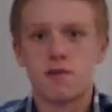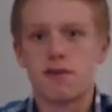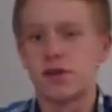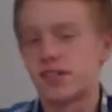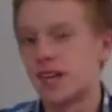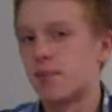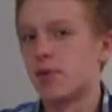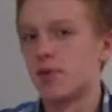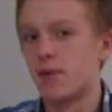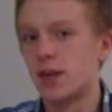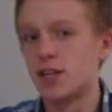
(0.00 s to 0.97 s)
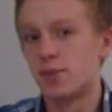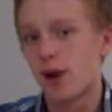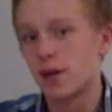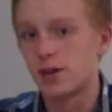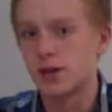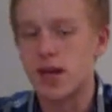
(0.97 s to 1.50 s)
For example, the Vice
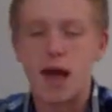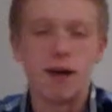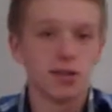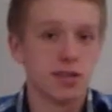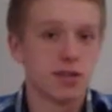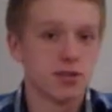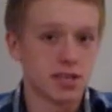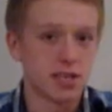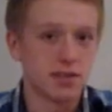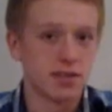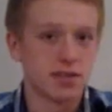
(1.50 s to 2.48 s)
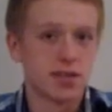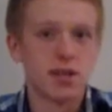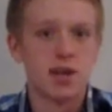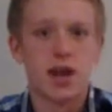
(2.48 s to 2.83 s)
President, Alexander Stephens,